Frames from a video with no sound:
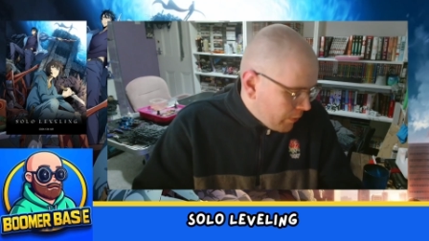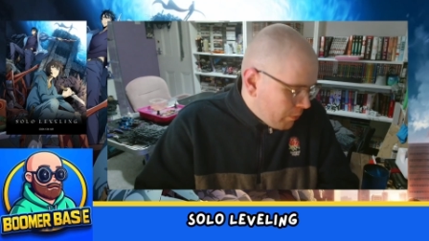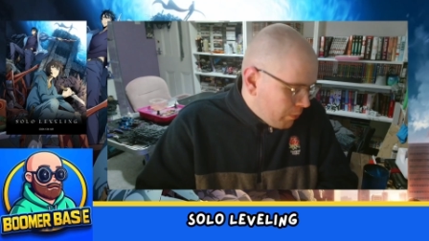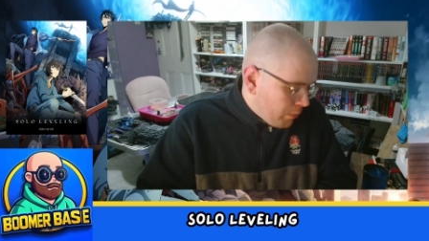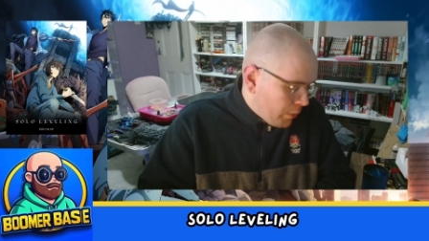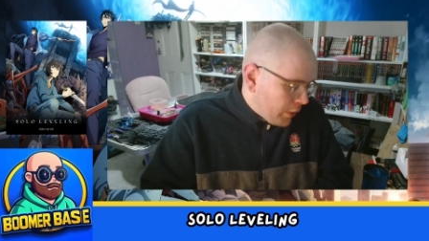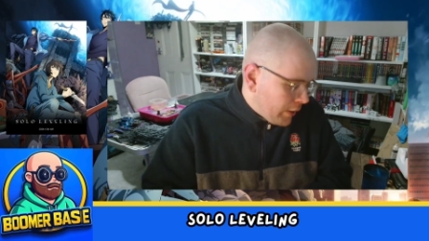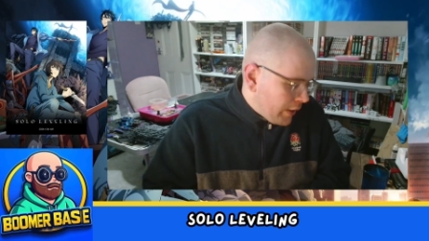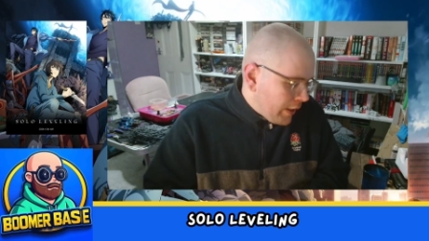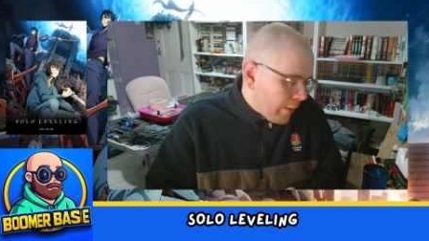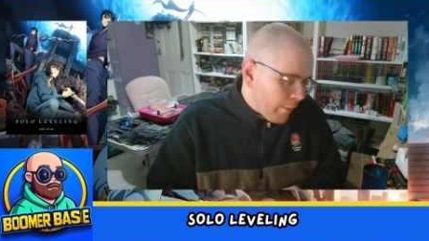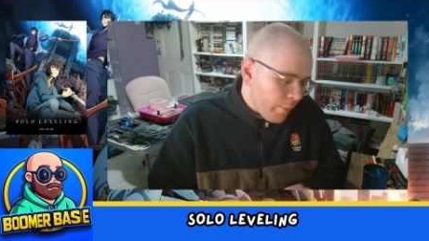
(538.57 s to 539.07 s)

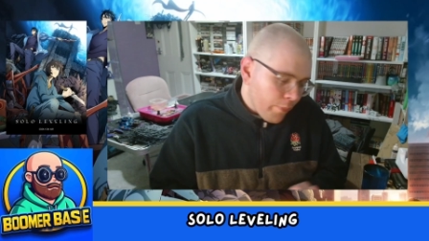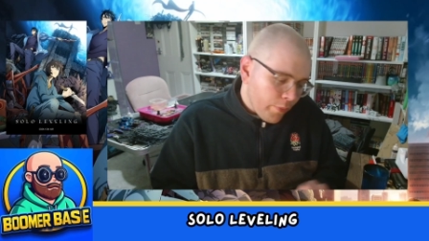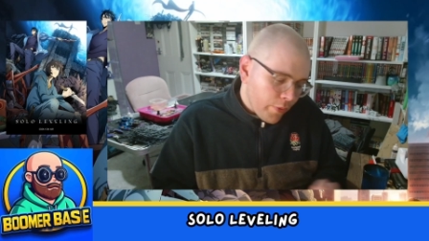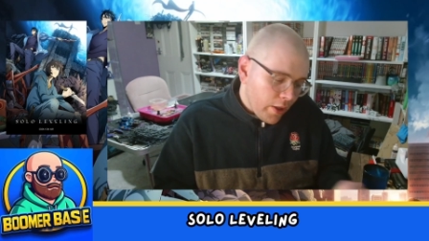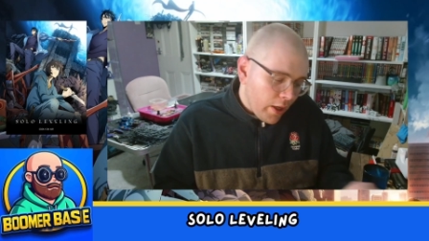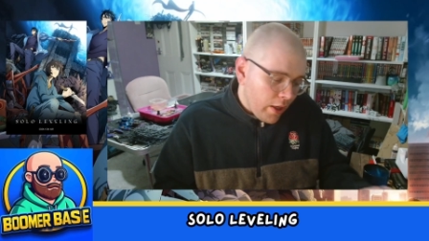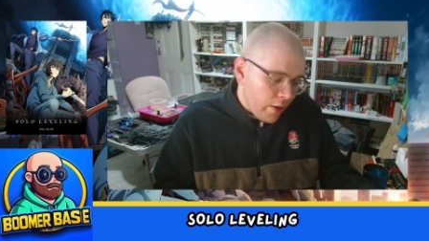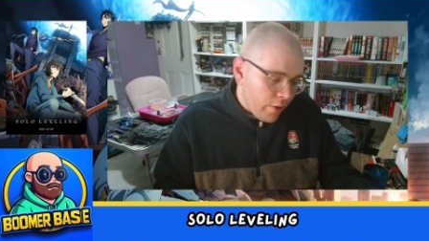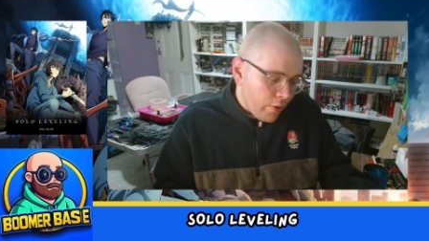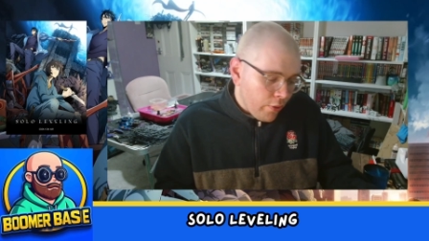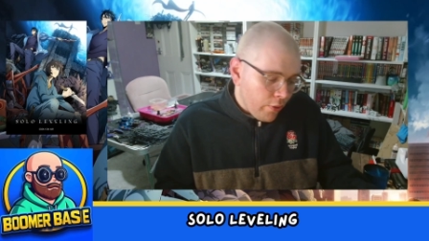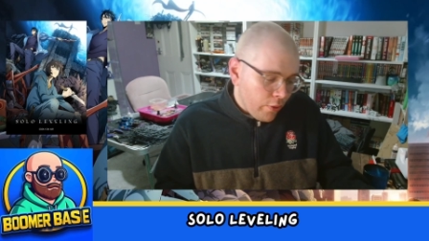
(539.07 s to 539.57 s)
But yeah,
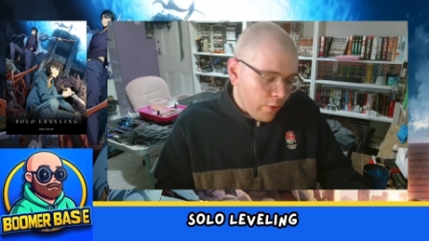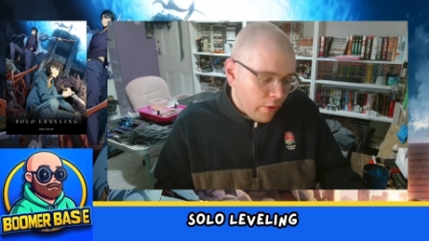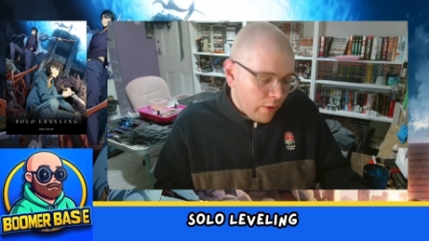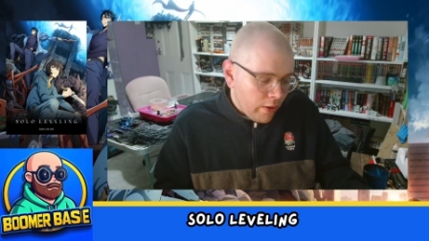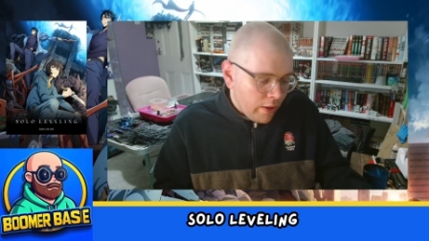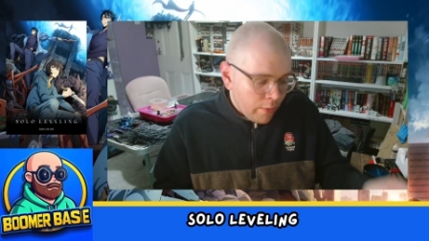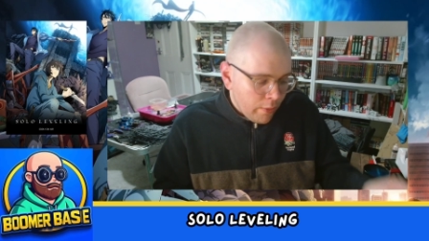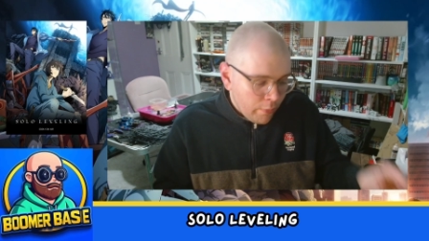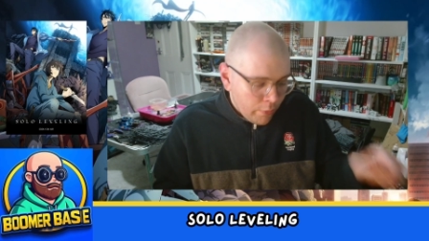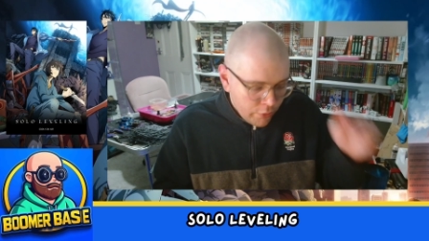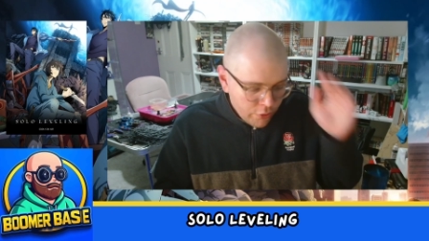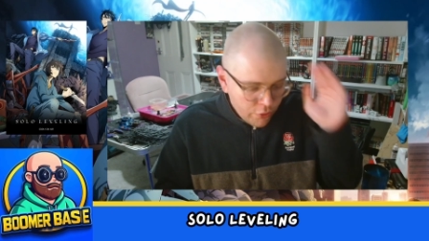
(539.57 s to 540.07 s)
I thought
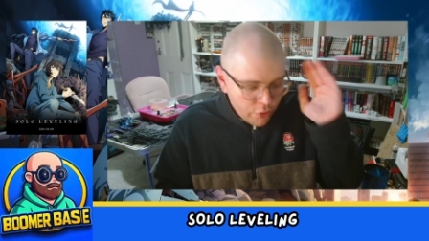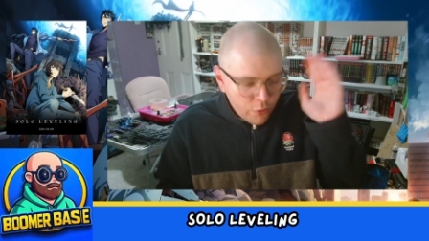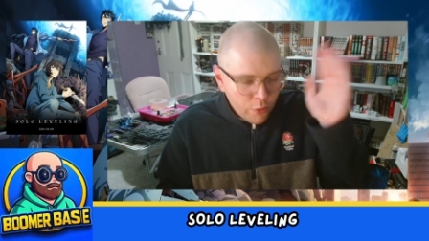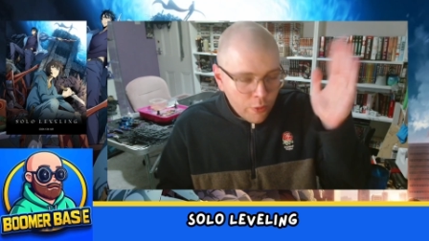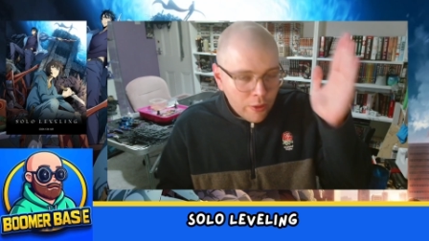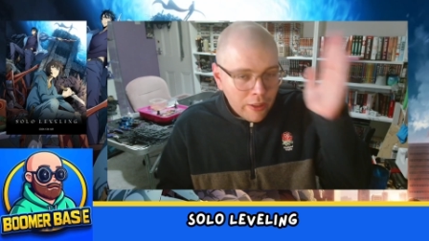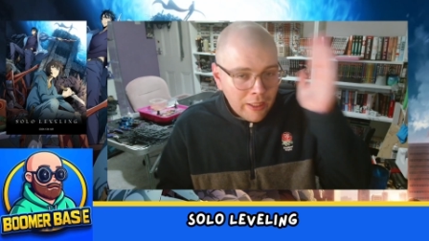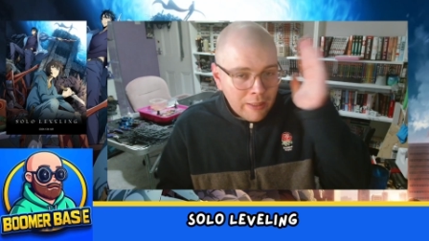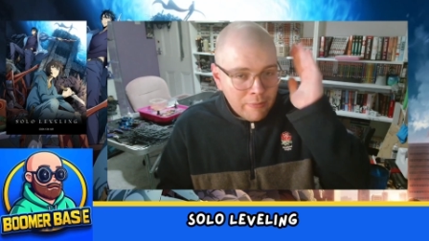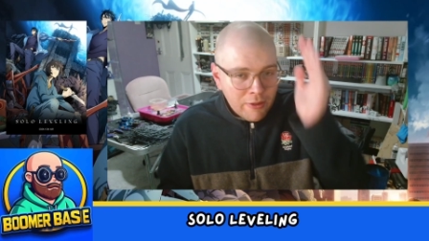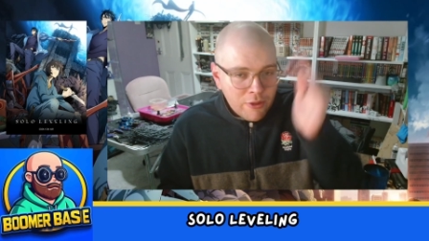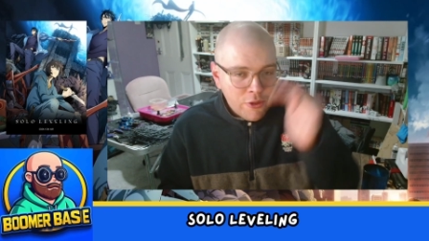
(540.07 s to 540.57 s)
I would just
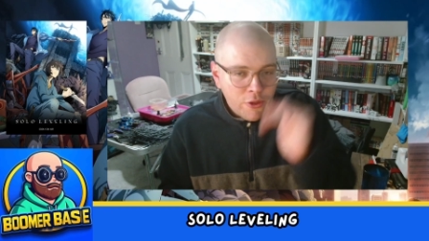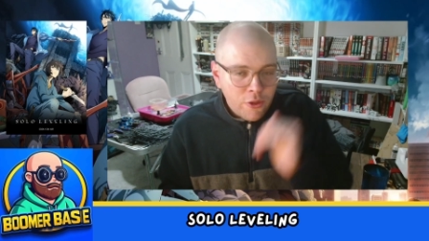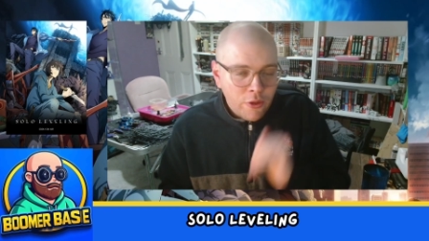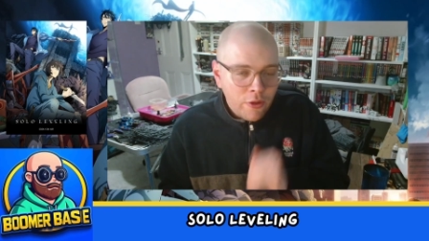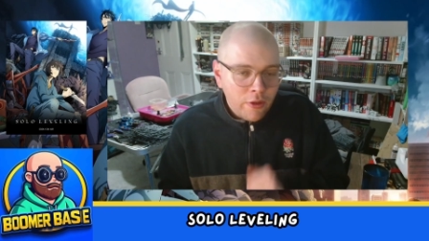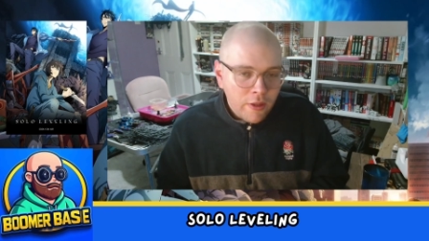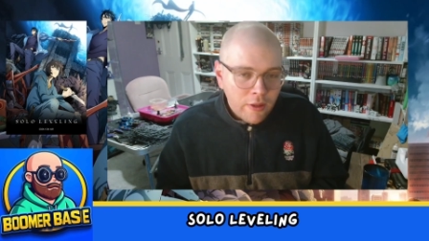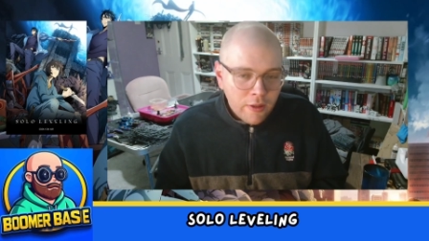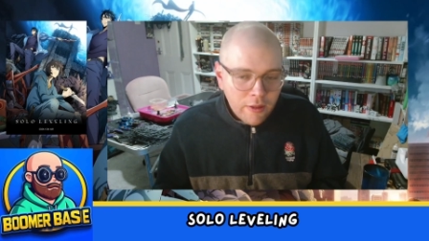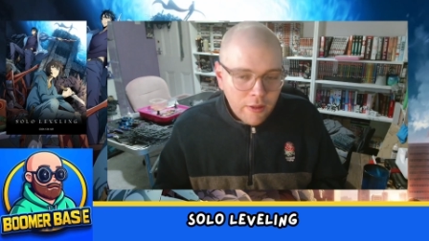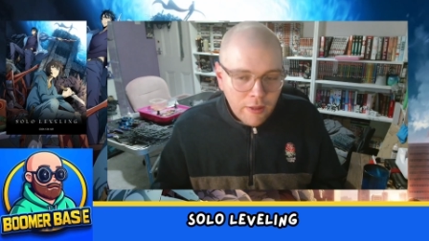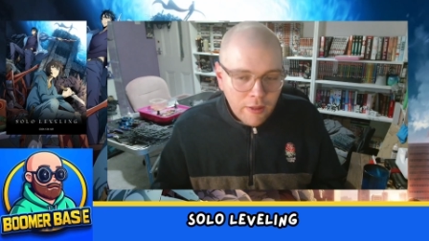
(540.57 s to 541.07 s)
quickly mention
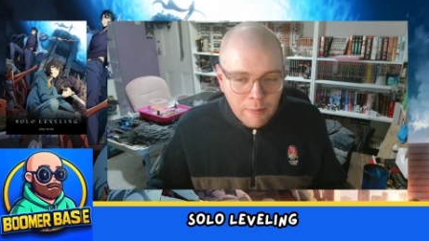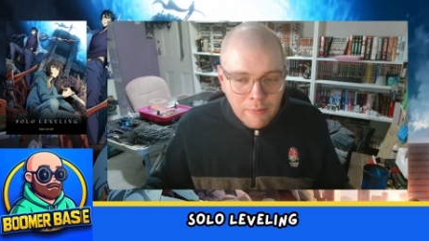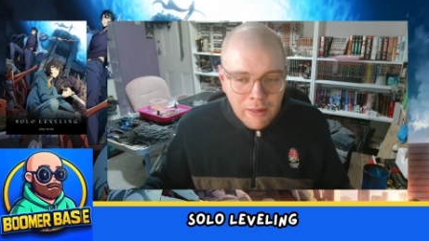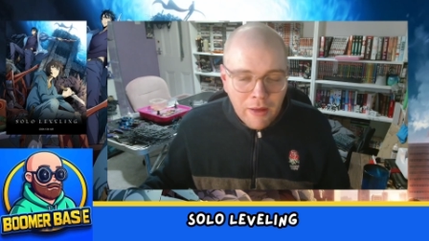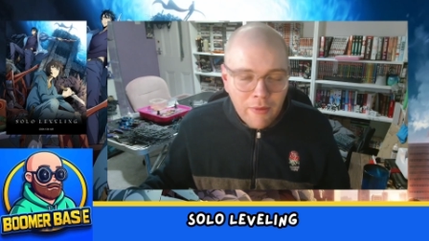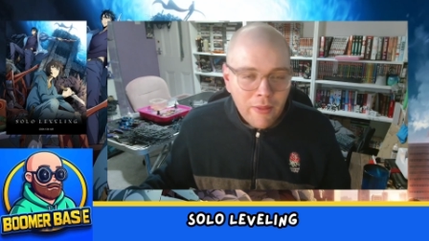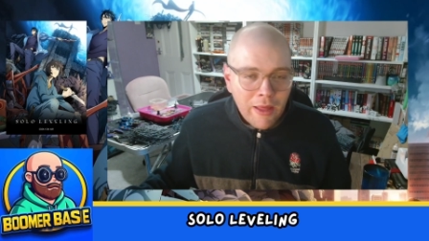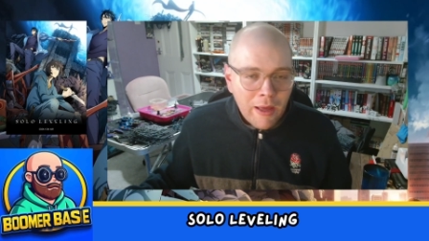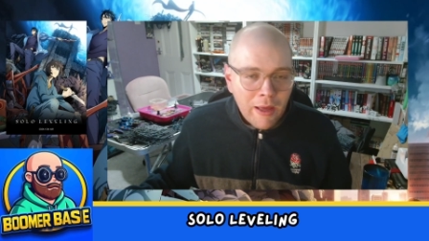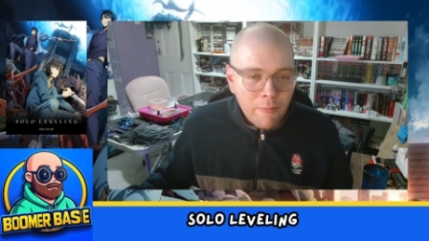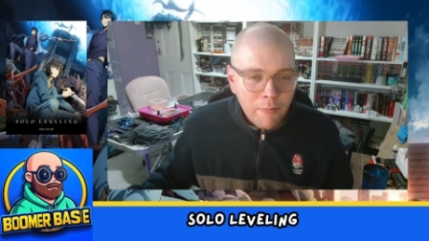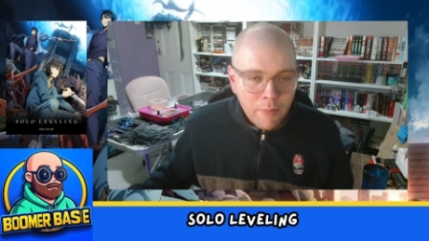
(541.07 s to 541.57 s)
that
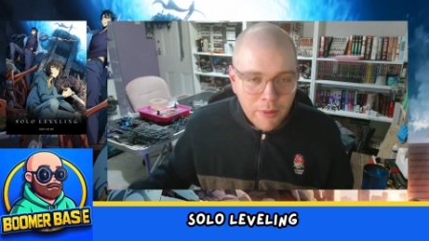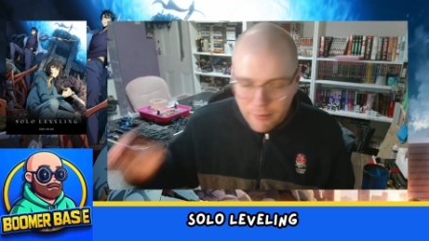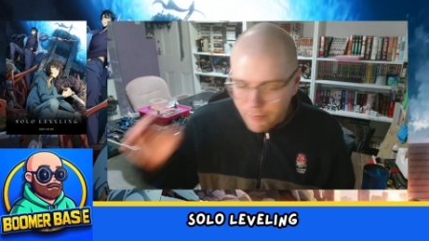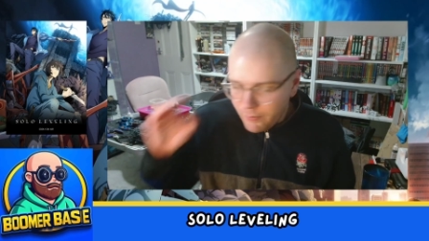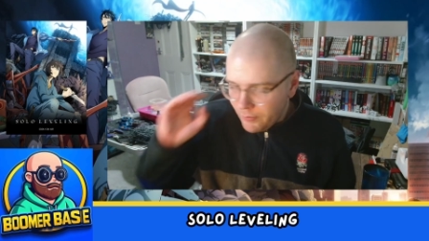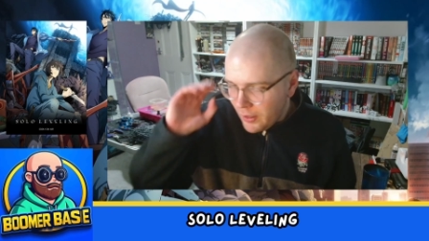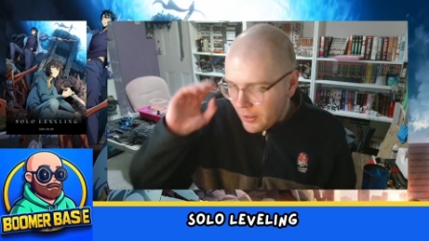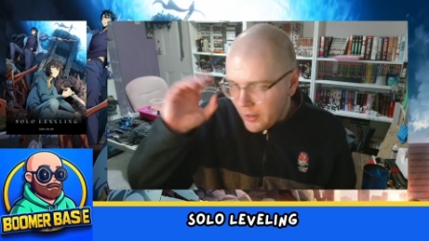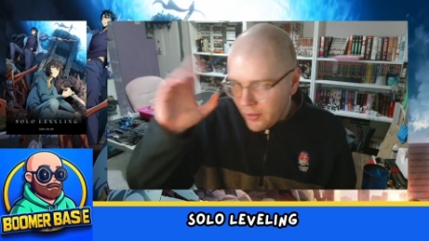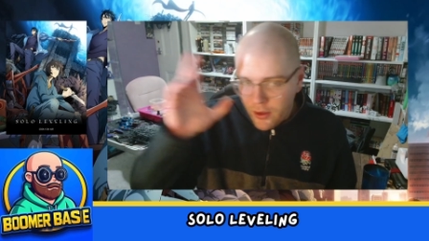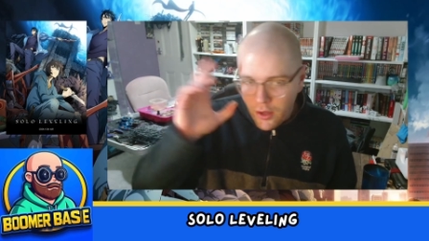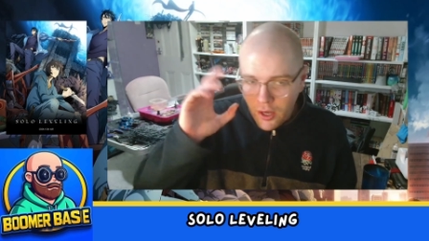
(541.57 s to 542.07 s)
about that bit, and that